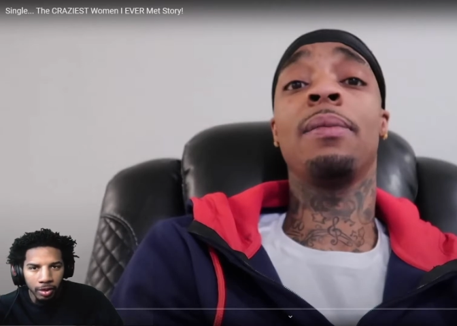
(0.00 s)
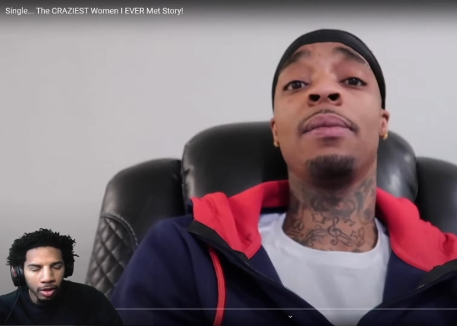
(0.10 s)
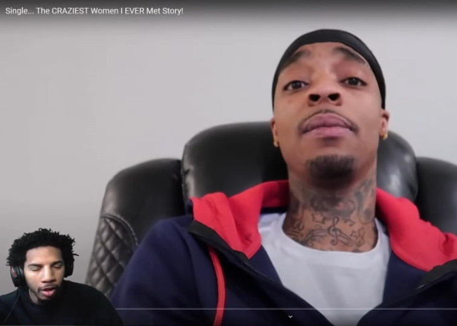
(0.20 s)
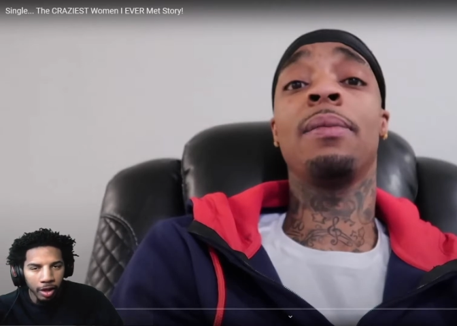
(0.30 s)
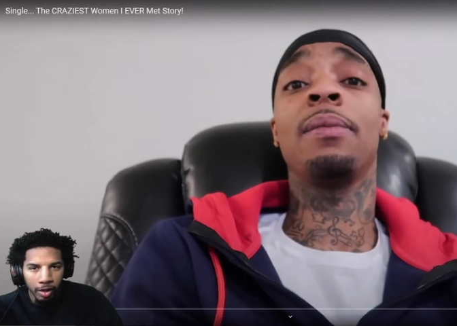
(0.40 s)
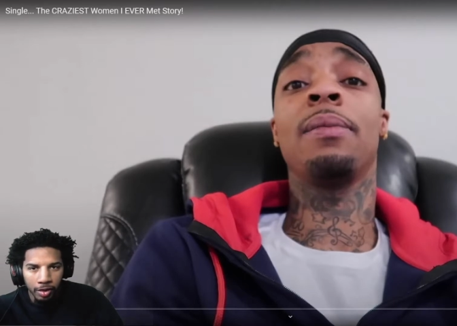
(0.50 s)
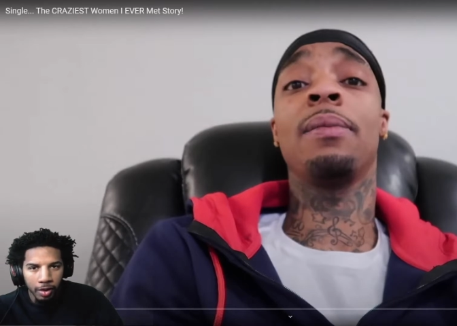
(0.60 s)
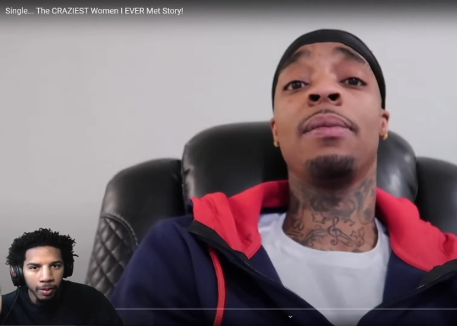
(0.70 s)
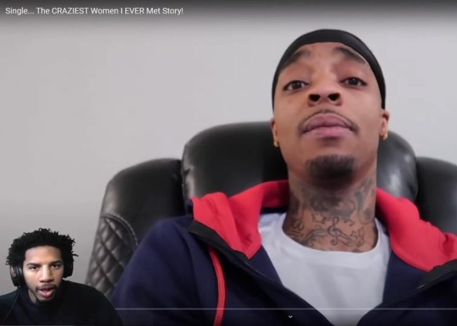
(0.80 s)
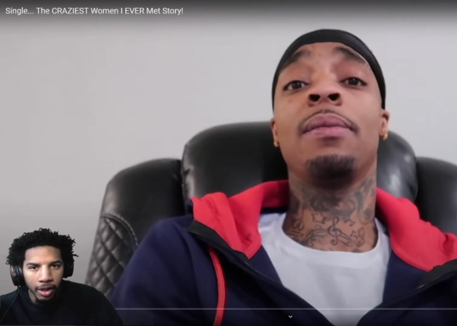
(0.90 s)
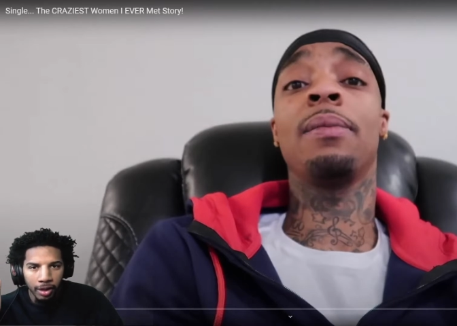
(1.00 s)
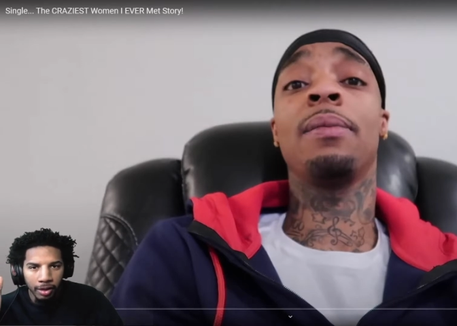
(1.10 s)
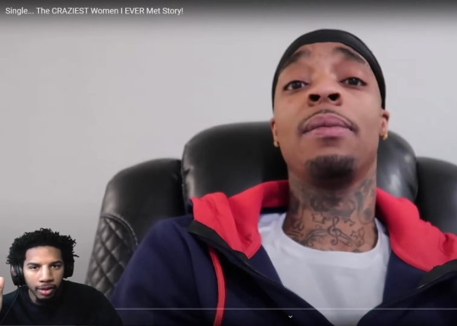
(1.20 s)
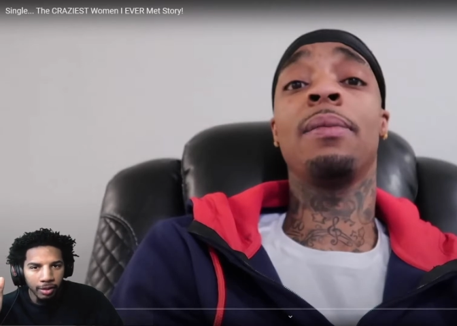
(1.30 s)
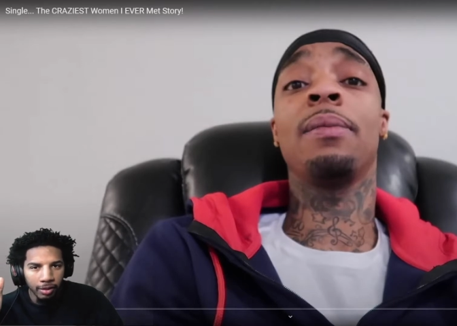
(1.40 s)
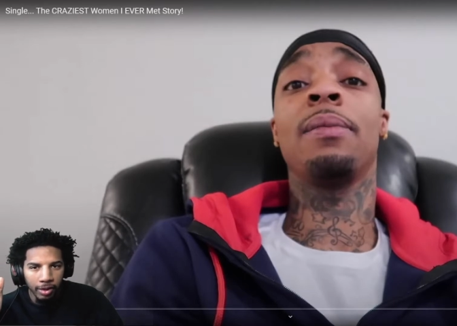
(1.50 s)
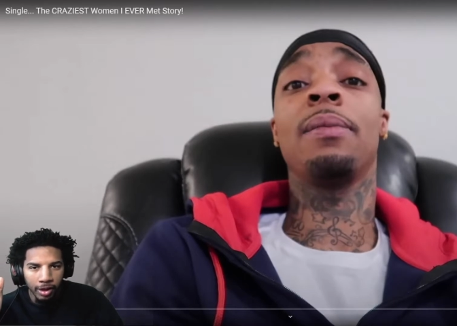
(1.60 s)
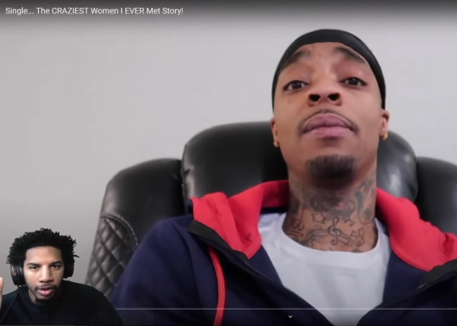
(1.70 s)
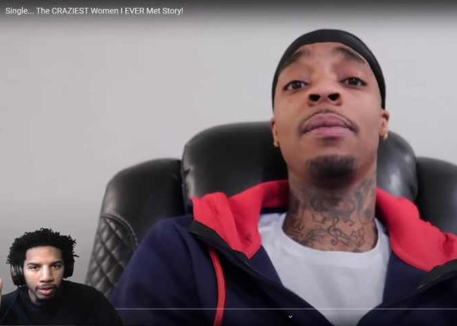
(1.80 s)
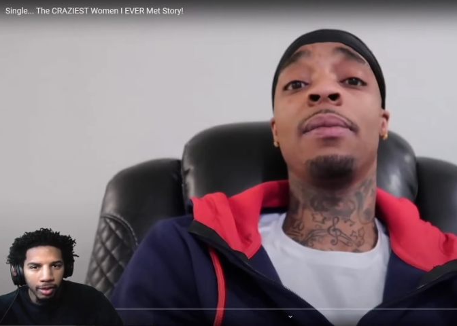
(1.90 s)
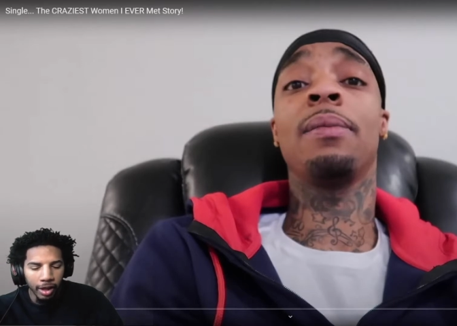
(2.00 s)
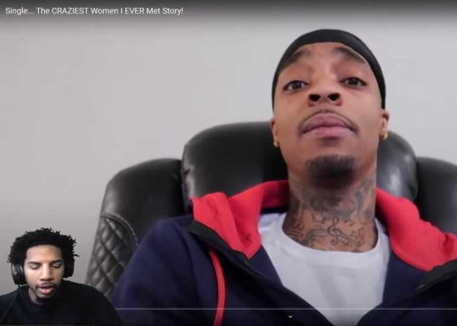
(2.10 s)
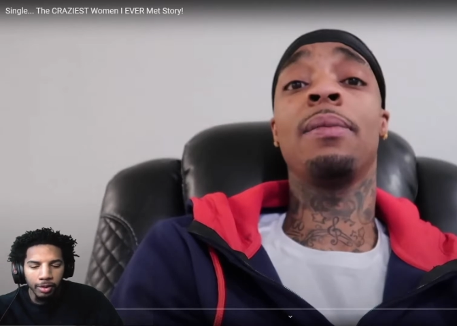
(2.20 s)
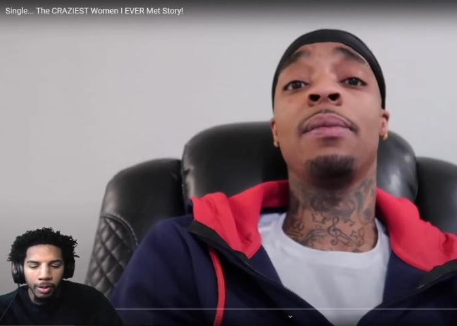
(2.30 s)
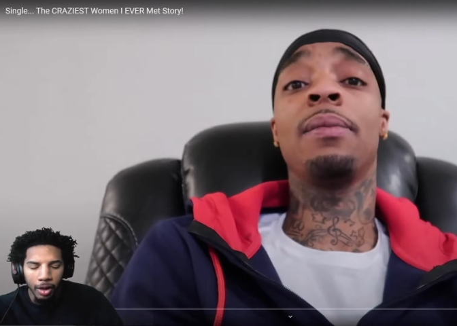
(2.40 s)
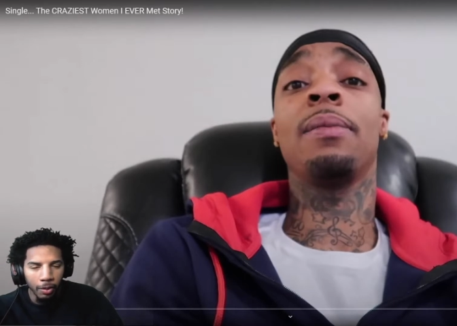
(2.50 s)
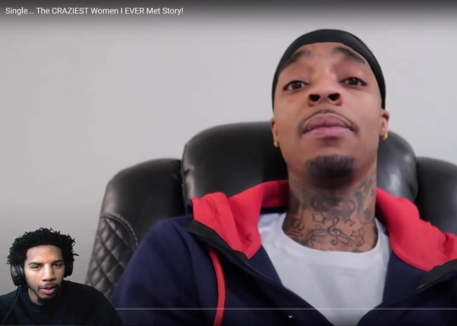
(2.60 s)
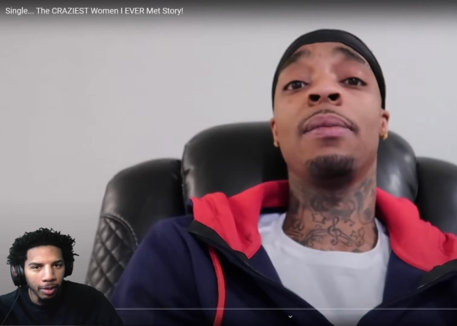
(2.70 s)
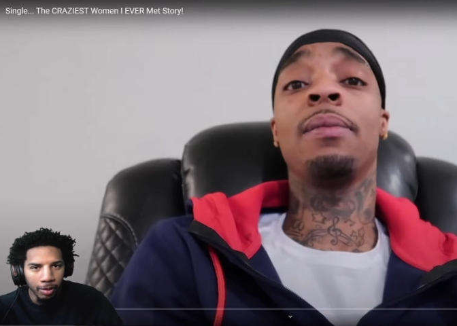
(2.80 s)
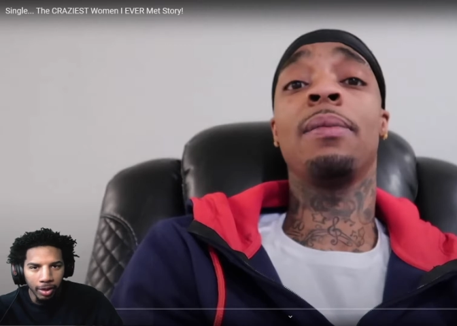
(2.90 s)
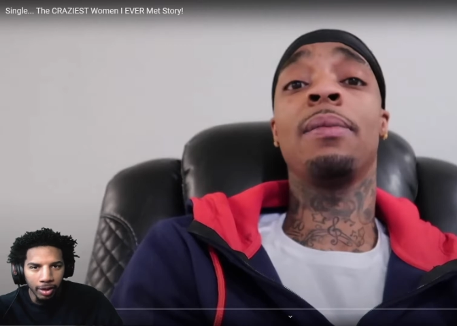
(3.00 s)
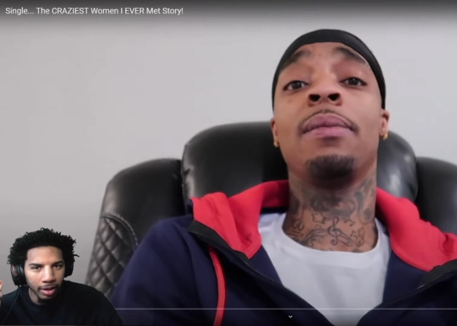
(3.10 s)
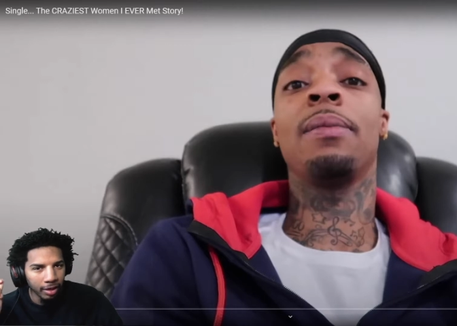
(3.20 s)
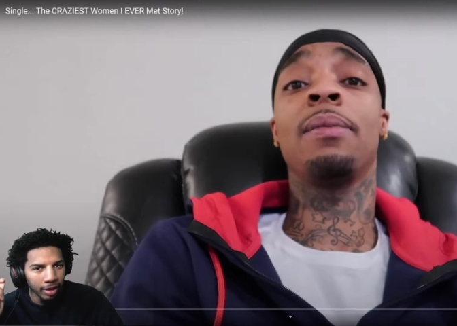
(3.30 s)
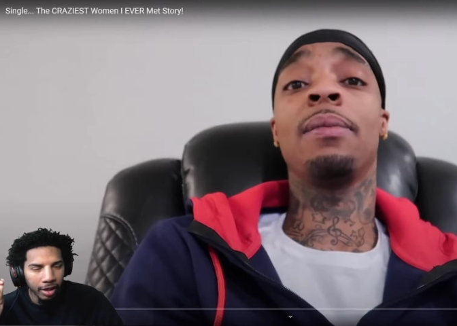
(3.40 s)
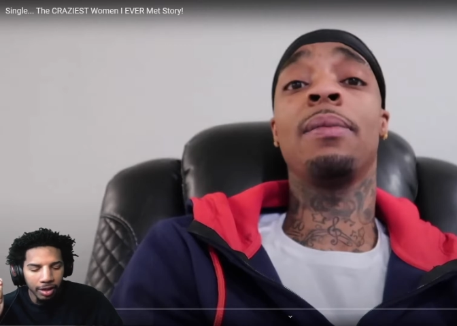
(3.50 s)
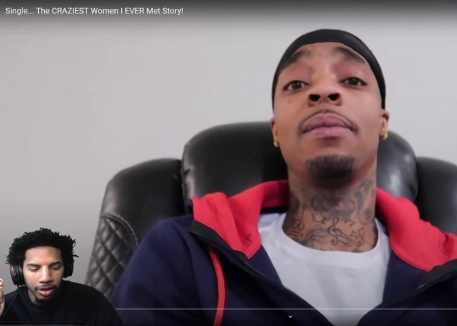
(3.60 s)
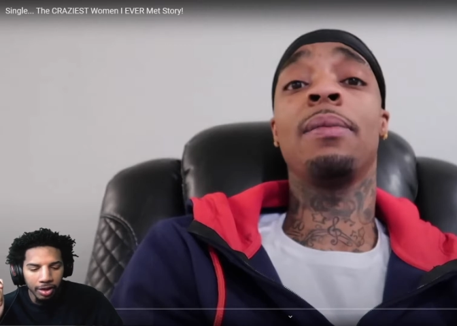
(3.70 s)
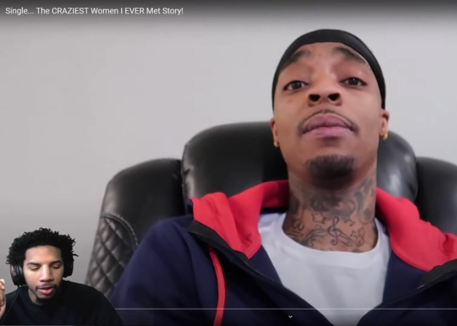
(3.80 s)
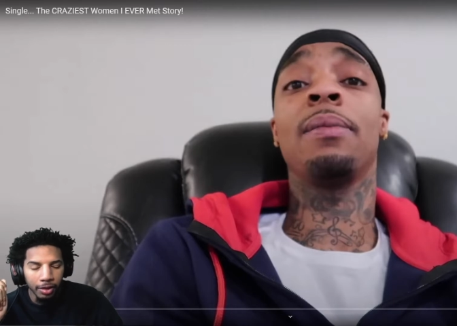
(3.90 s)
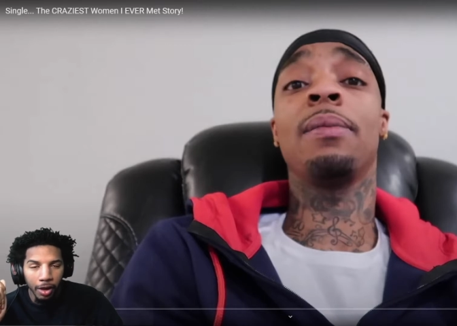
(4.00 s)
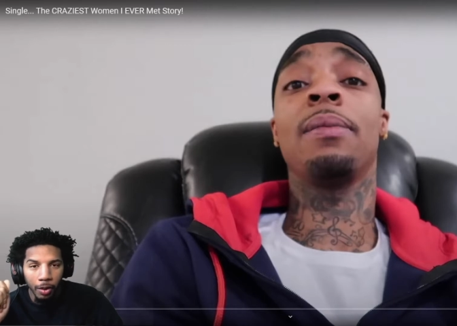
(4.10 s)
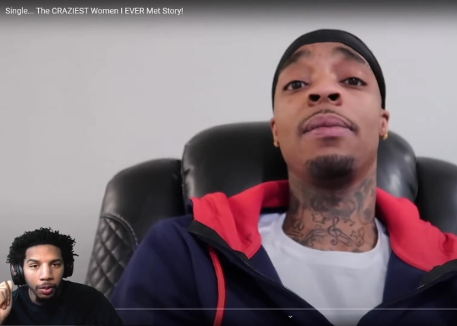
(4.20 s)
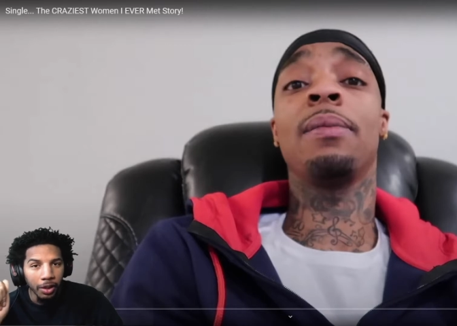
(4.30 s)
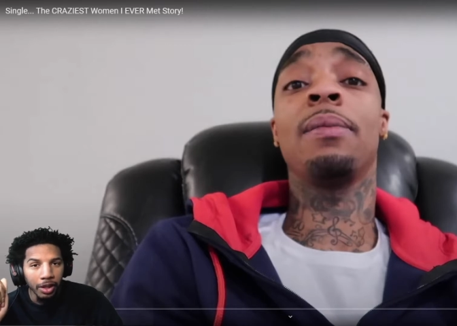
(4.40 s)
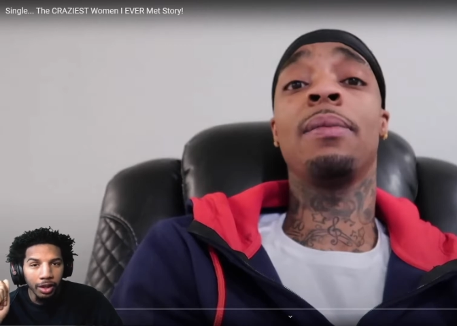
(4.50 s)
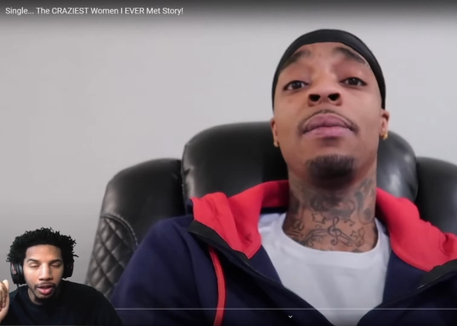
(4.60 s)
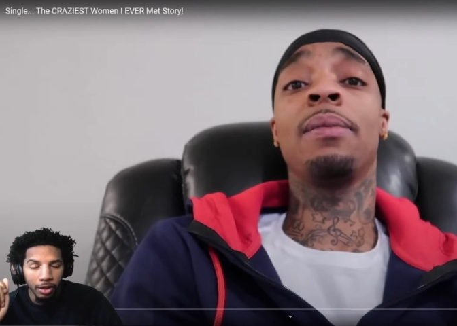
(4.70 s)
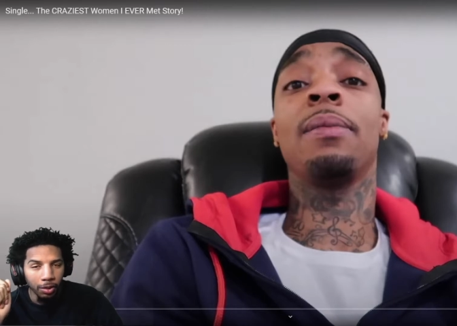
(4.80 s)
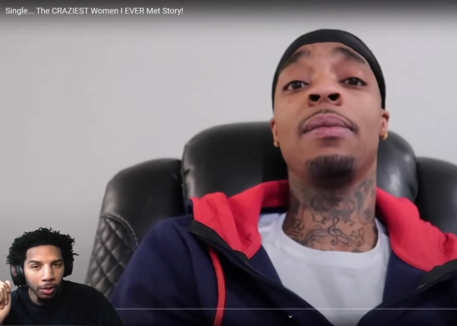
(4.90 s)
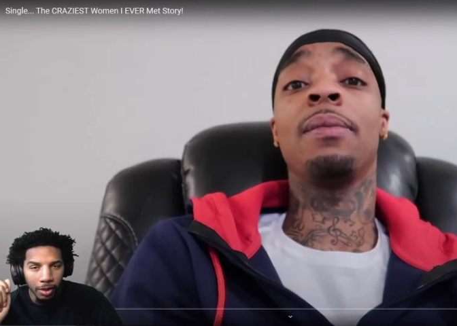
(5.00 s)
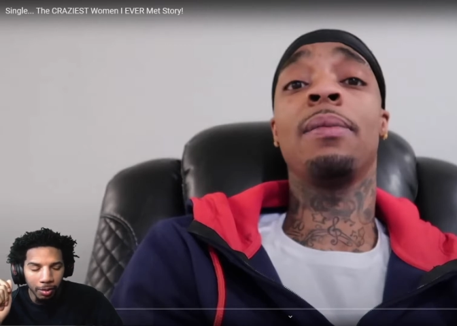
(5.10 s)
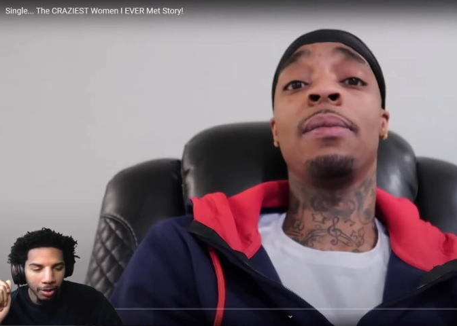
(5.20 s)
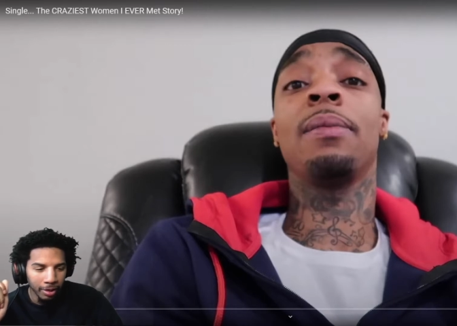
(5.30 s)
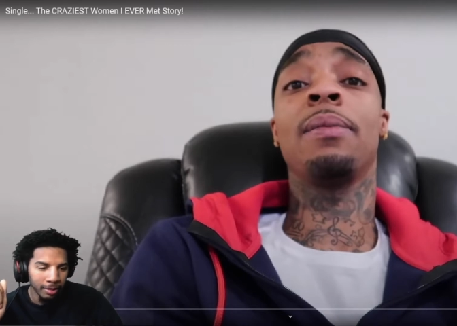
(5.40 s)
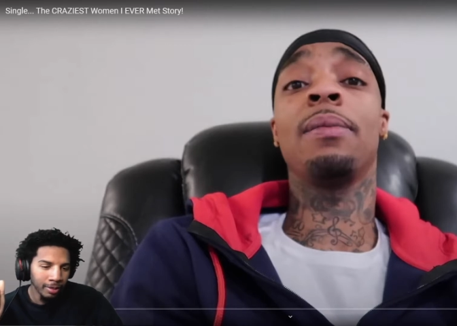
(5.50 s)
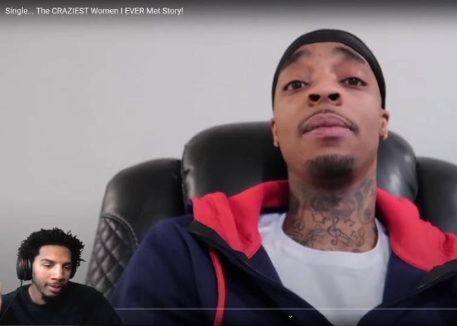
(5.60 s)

Speaker 1: Y'all get so baited, in, like, by women, bro. That just shows how weak you are, bro.